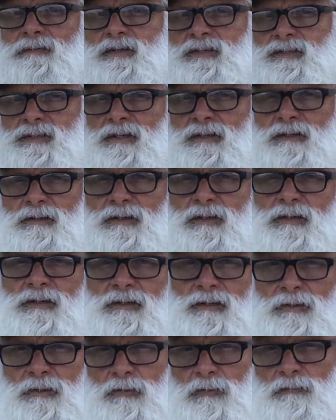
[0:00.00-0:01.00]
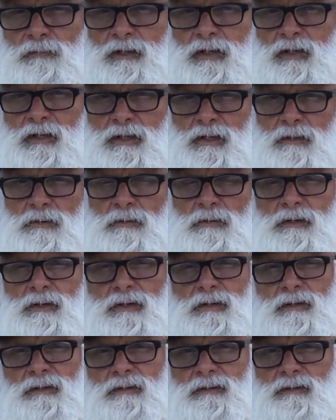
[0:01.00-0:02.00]
This is a little video
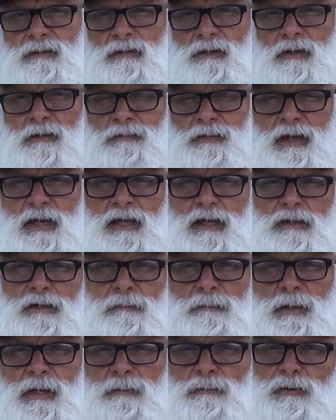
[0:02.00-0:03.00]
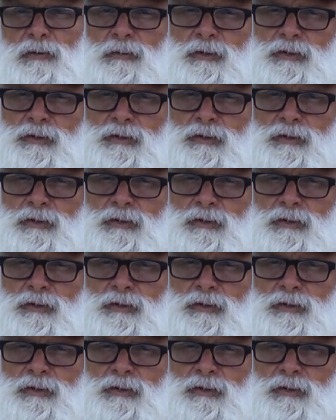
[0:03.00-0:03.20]
uh, thanking the people